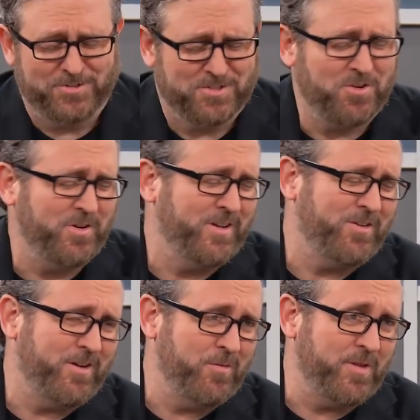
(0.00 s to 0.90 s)
and just going,
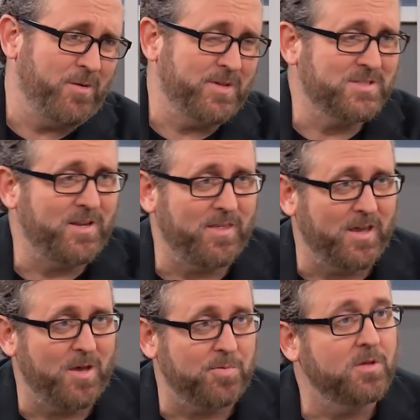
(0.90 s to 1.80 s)
oh, I hope they don't mess
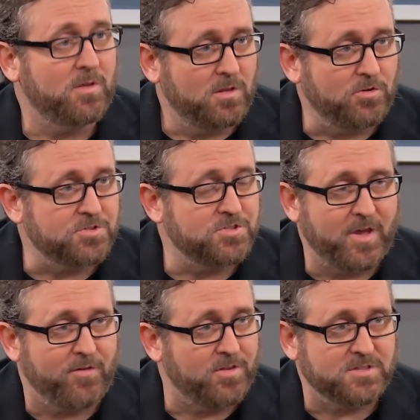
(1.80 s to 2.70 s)
anything up. You still
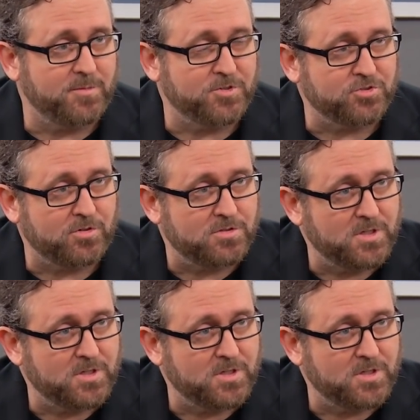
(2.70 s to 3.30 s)
have all the same controls.